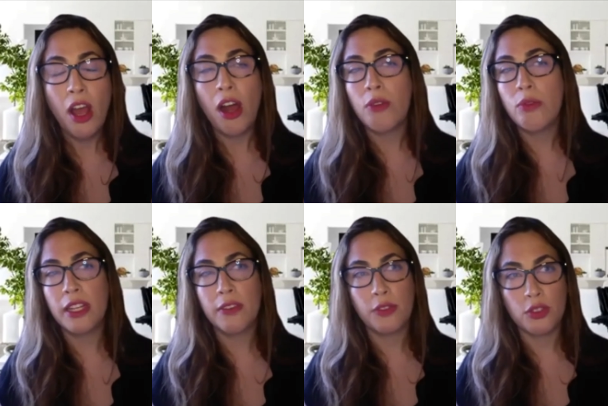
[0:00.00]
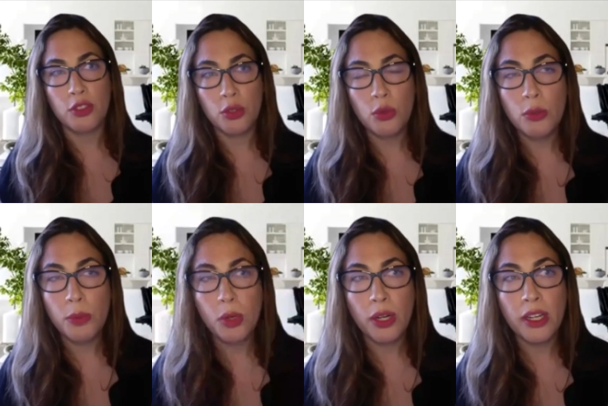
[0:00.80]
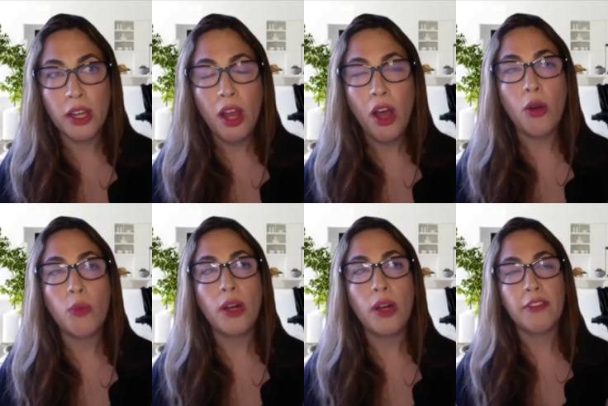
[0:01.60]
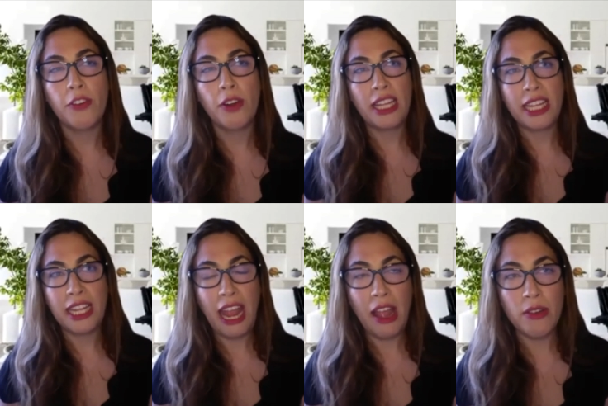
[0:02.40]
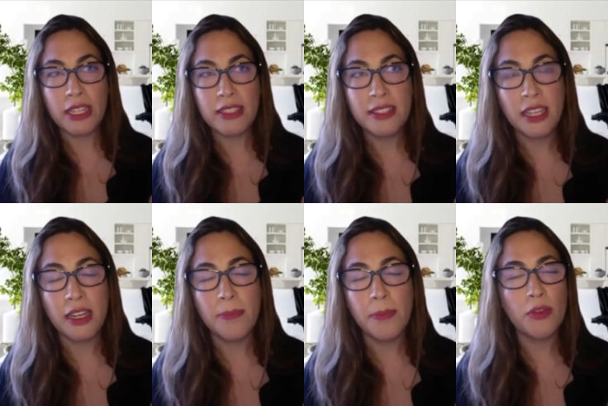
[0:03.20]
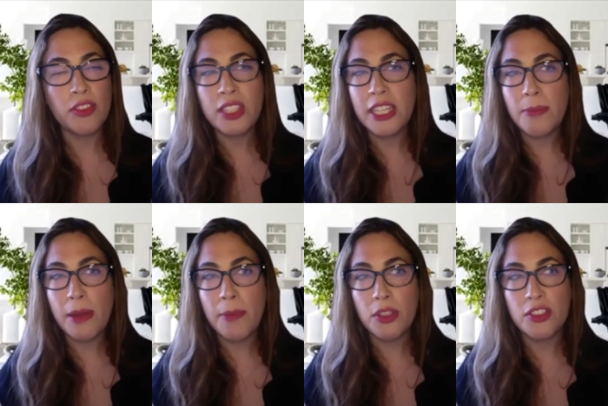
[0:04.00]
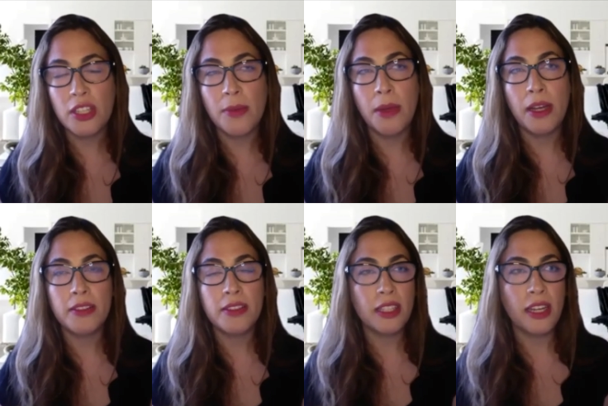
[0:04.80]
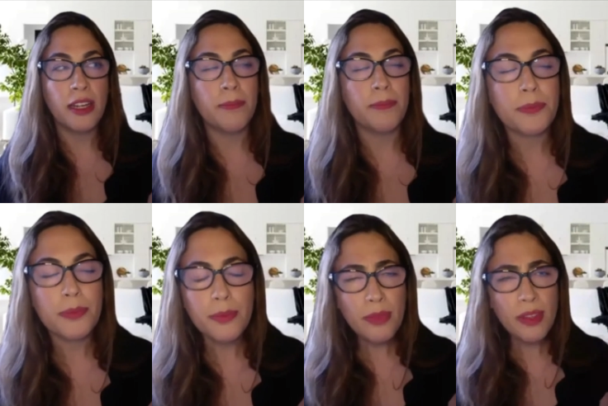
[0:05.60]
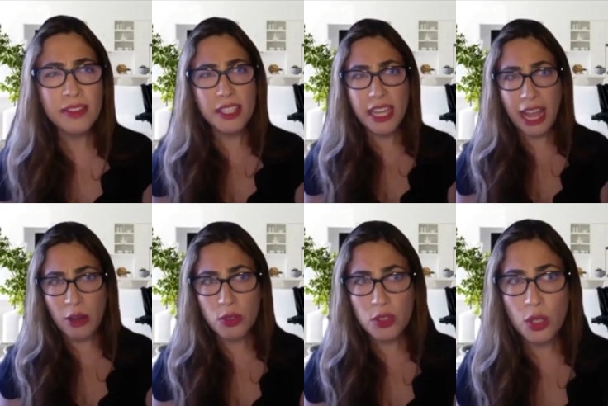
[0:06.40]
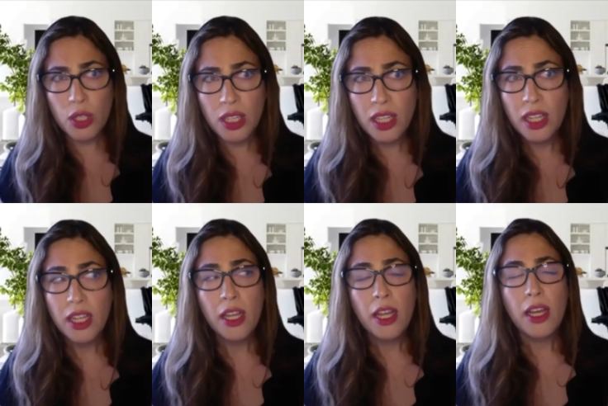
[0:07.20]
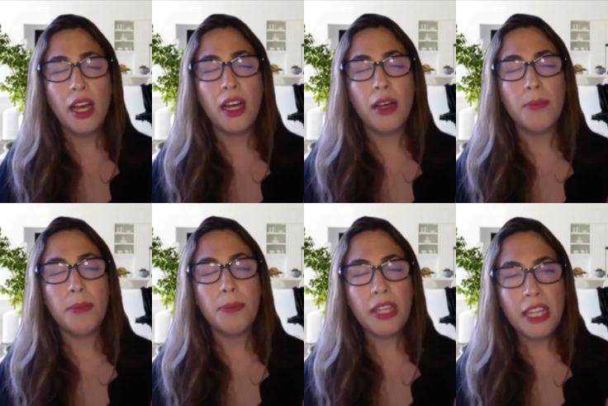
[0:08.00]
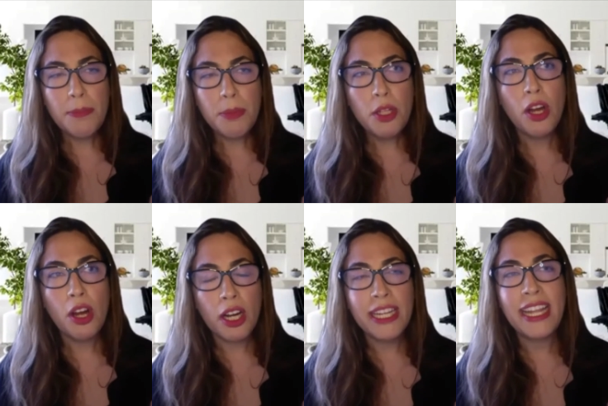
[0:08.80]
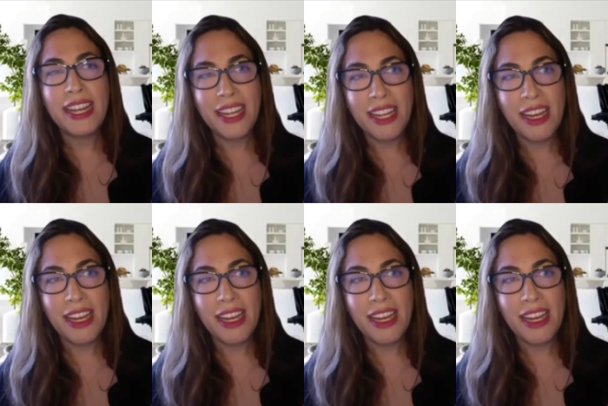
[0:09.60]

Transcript: are running for school board, are running for LA County, um, our city members, um, uh, um, city council. Um, people are getting